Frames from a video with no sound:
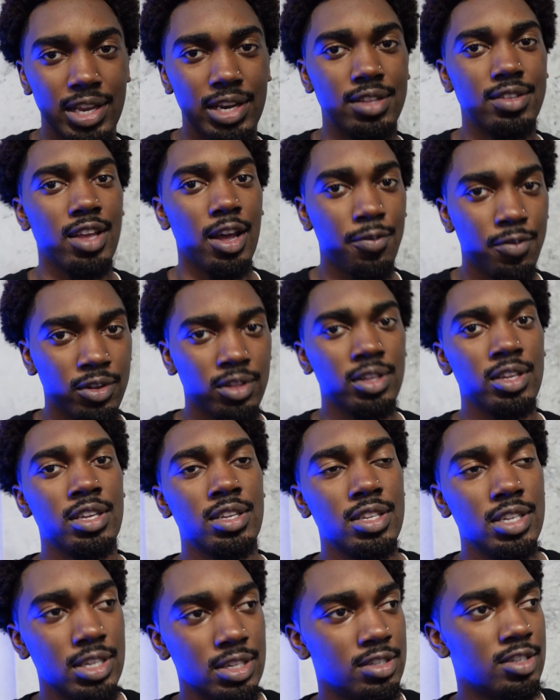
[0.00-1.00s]
It
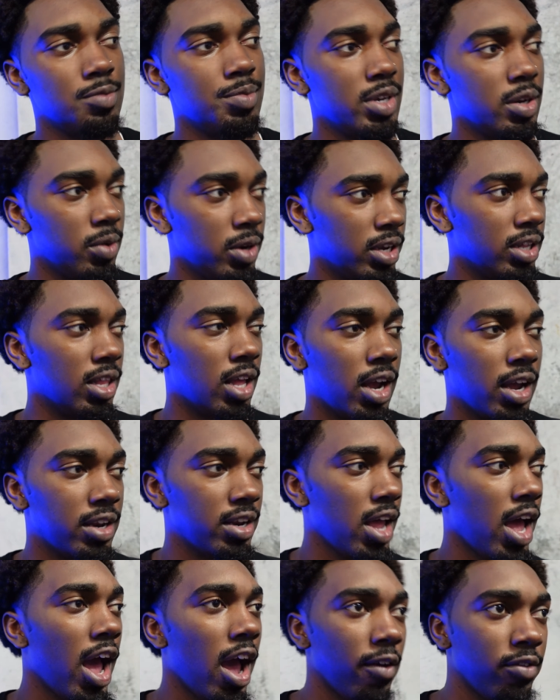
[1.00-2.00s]
definitely needs to be
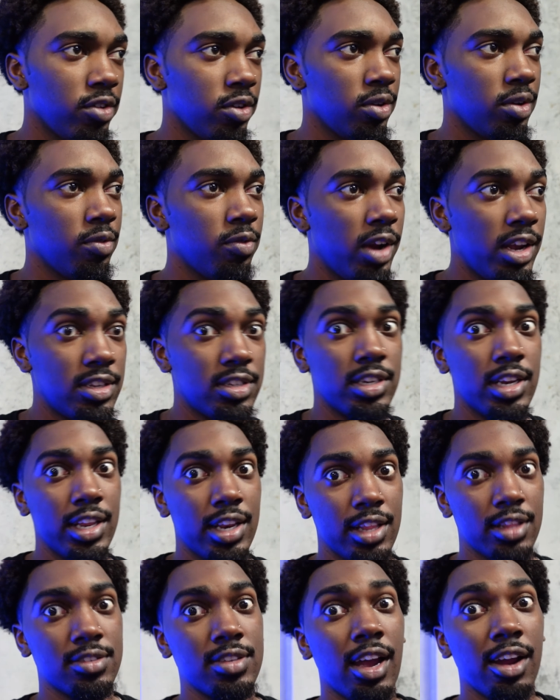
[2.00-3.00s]
realigned after raising
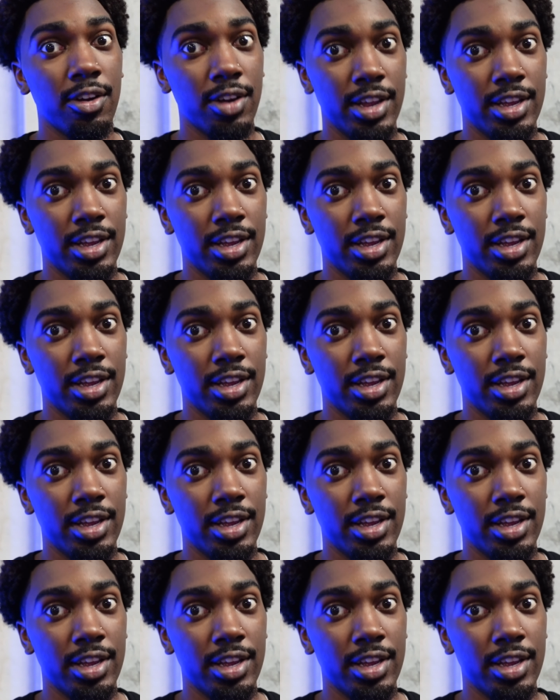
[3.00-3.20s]
it an entire